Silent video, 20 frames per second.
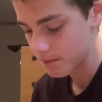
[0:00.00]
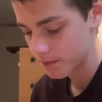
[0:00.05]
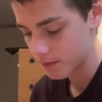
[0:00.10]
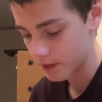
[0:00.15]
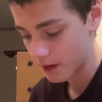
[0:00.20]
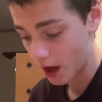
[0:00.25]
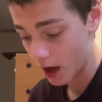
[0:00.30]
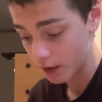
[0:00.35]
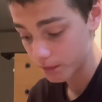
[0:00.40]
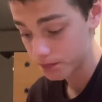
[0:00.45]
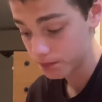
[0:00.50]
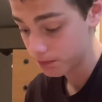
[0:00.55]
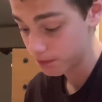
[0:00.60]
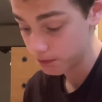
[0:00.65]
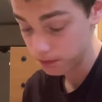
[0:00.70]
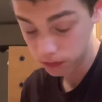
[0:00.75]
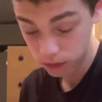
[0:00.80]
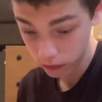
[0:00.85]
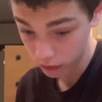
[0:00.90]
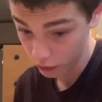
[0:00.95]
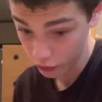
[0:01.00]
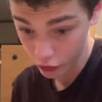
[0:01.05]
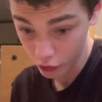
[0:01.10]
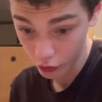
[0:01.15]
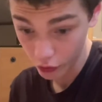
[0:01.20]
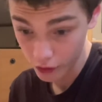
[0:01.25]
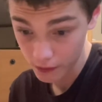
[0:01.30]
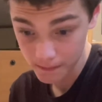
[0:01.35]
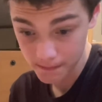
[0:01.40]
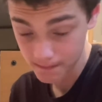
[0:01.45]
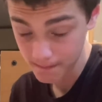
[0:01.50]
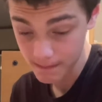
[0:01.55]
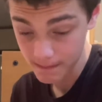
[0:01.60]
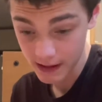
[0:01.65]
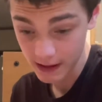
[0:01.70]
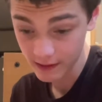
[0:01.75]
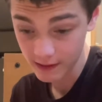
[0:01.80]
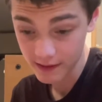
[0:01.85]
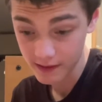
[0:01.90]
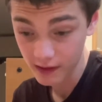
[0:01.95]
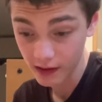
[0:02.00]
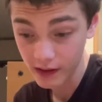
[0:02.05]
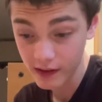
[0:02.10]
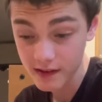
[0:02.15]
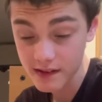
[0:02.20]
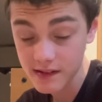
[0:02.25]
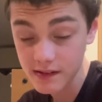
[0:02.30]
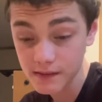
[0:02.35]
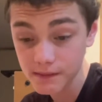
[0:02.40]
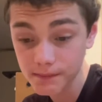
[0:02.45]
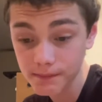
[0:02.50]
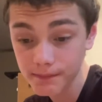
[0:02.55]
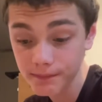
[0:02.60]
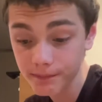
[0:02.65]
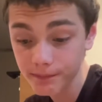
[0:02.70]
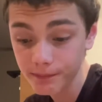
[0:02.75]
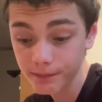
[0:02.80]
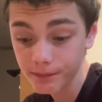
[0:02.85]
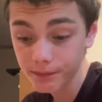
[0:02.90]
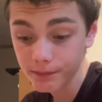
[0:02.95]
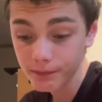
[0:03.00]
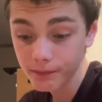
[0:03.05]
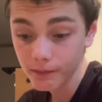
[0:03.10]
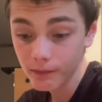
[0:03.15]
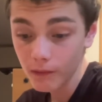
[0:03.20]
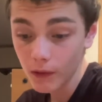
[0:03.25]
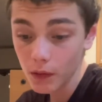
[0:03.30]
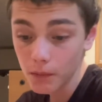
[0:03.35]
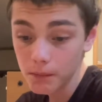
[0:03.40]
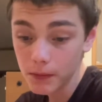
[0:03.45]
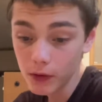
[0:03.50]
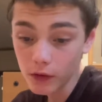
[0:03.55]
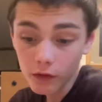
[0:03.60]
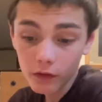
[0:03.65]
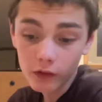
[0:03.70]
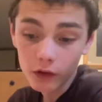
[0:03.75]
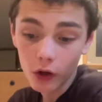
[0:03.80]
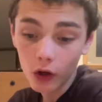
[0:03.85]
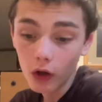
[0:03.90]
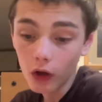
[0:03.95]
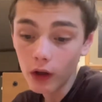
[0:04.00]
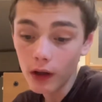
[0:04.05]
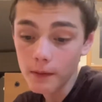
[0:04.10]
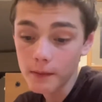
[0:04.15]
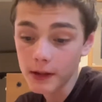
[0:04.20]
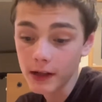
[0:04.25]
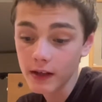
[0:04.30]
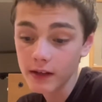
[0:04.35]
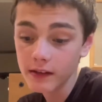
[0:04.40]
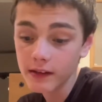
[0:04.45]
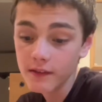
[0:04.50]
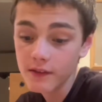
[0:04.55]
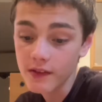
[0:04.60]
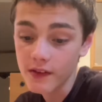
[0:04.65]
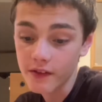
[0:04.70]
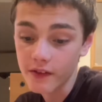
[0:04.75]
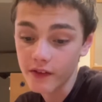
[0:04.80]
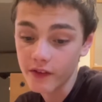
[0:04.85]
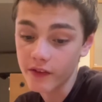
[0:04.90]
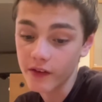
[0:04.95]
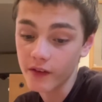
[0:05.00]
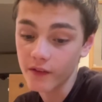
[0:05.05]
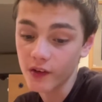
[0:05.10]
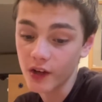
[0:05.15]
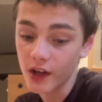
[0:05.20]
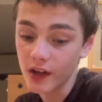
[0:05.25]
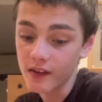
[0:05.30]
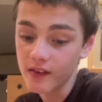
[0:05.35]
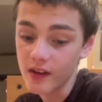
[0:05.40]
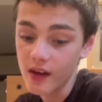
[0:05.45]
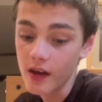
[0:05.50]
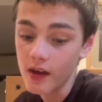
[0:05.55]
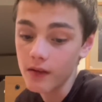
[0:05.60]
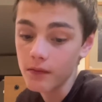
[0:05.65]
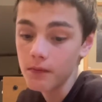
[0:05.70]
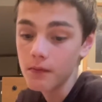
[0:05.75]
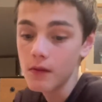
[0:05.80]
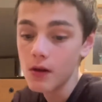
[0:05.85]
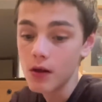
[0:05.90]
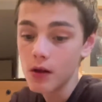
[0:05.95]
not good in the slightest. But overall, I mean, I'd give this a 7 out of 10.